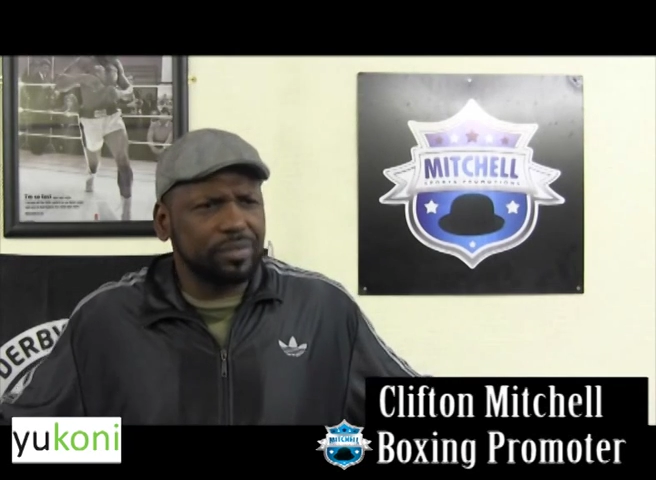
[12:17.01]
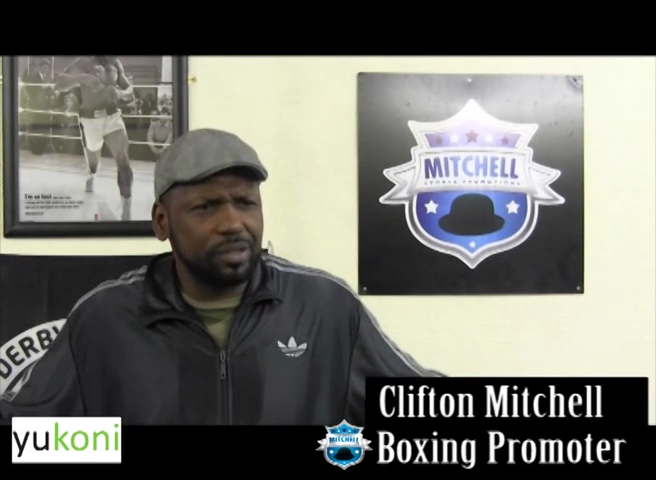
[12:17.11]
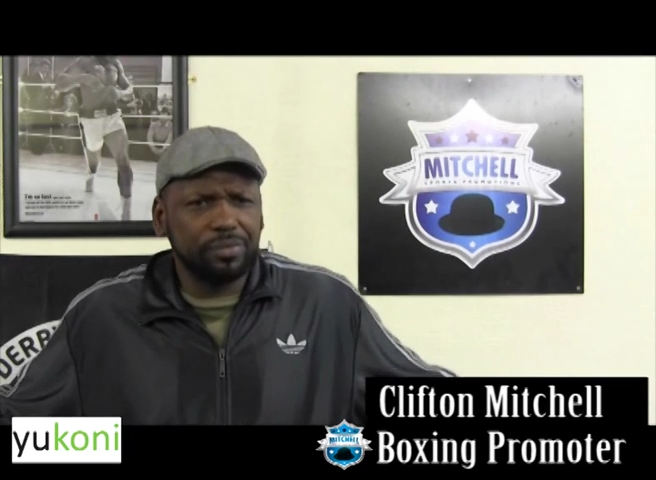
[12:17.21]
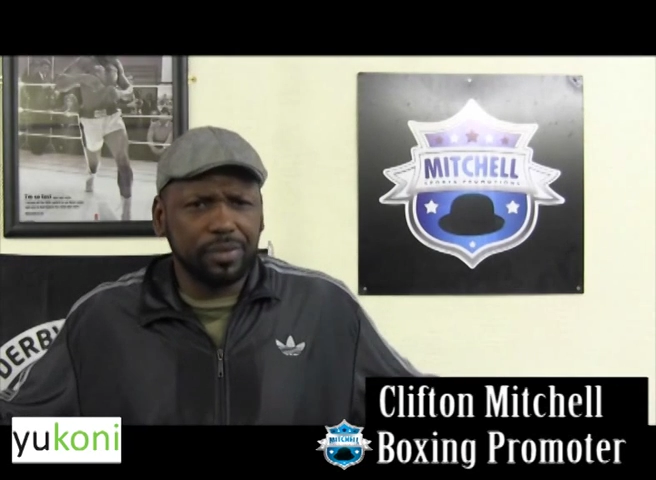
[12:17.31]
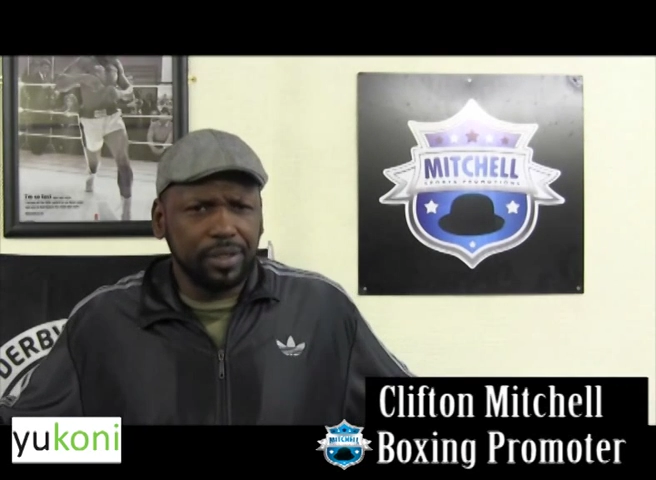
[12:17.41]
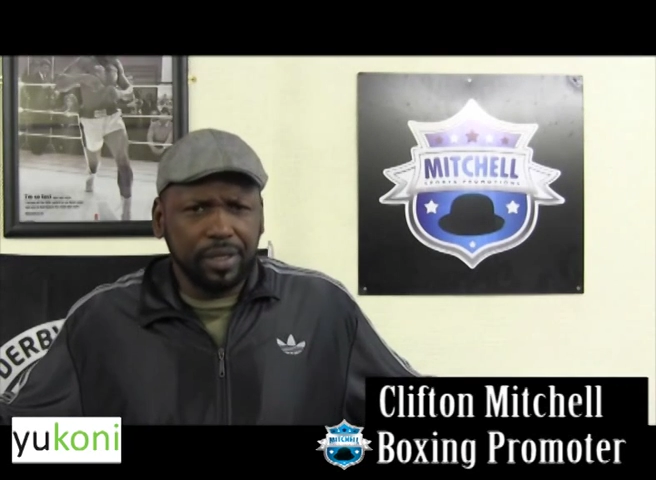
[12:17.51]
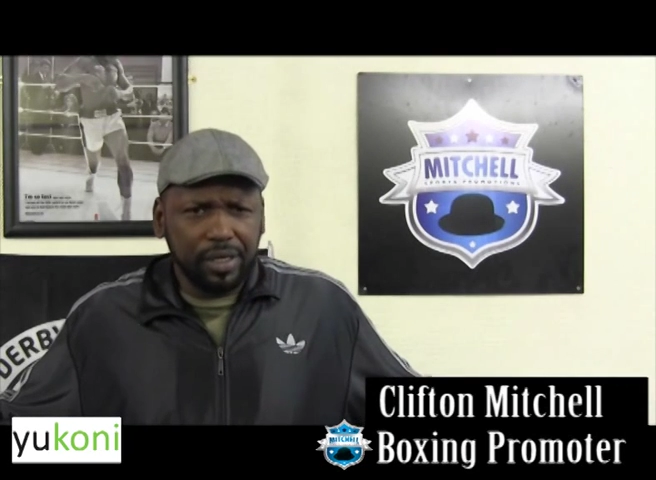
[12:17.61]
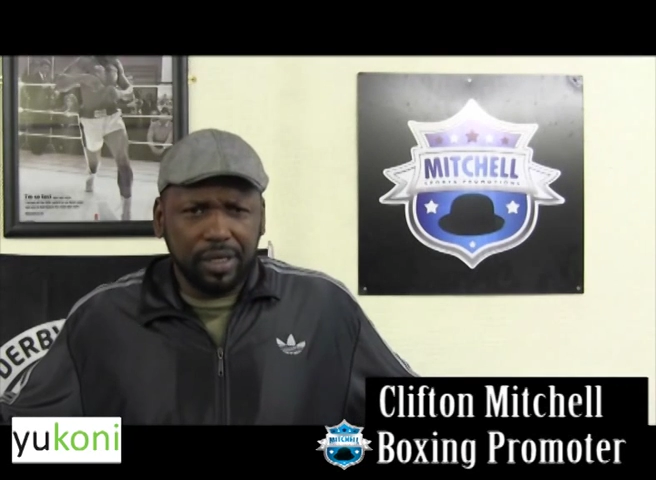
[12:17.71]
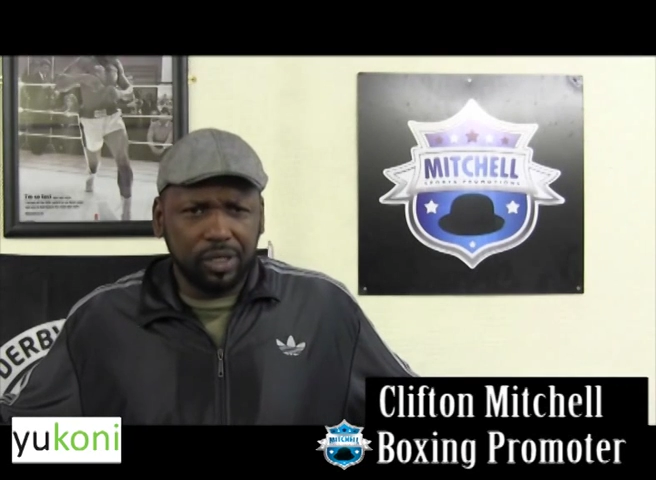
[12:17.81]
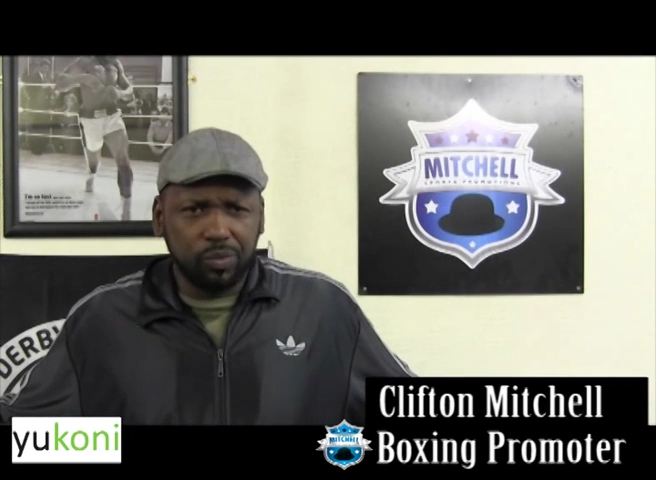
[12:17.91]
So
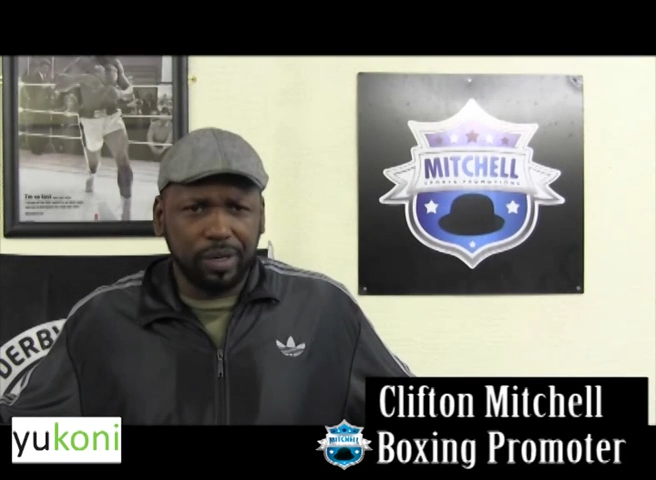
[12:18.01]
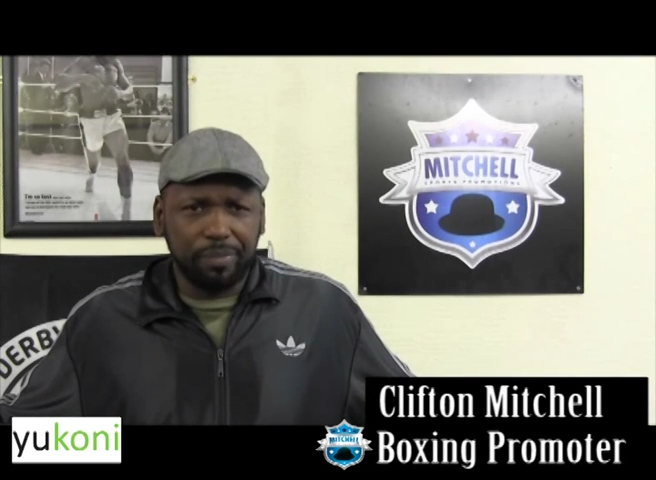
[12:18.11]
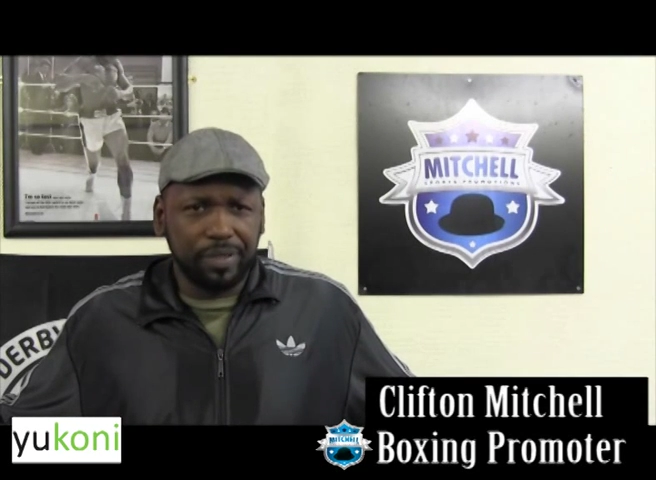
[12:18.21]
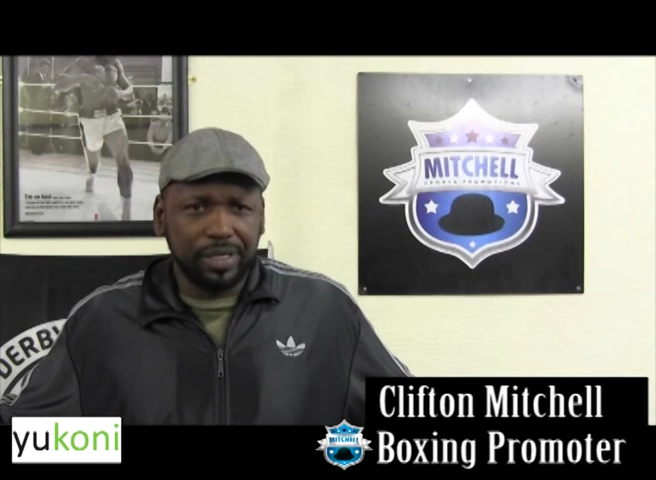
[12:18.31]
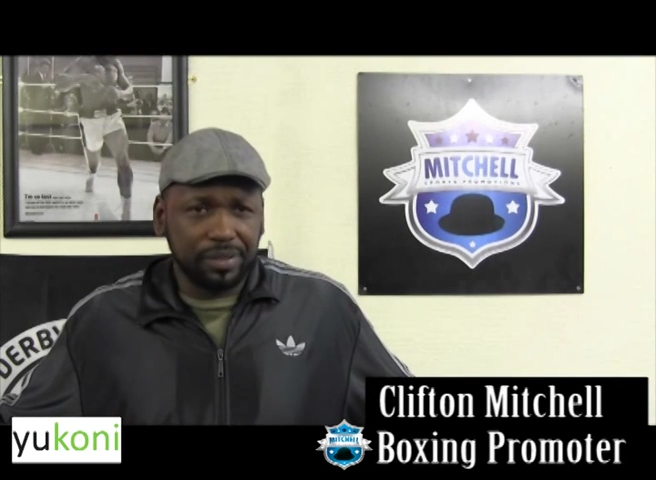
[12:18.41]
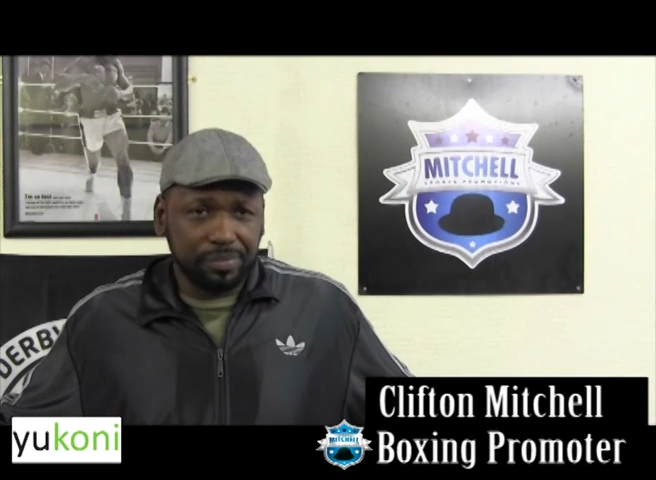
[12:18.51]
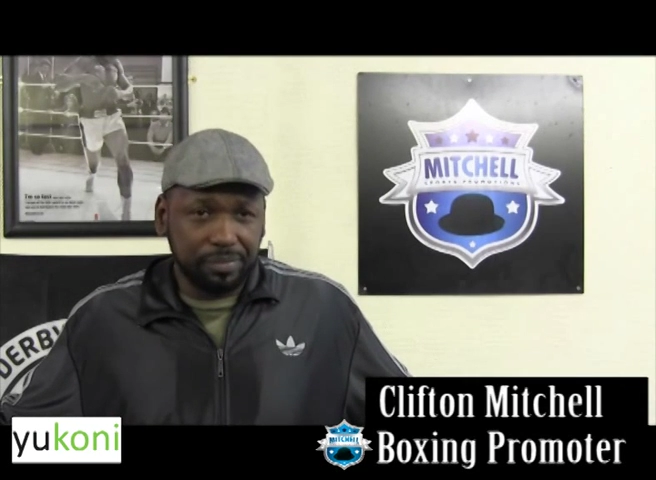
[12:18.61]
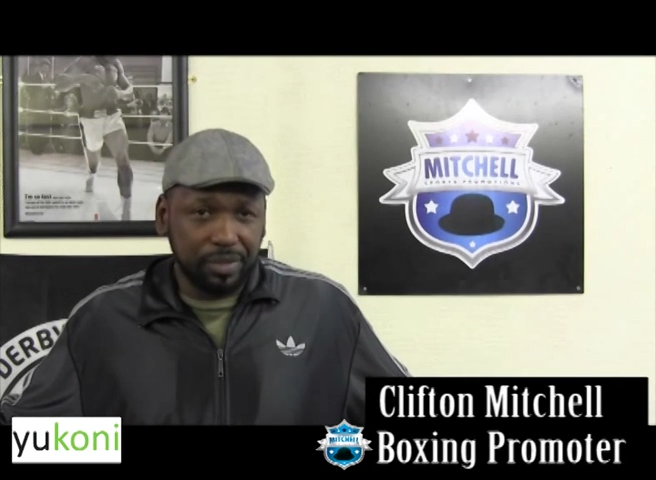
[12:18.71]
it's one of them things.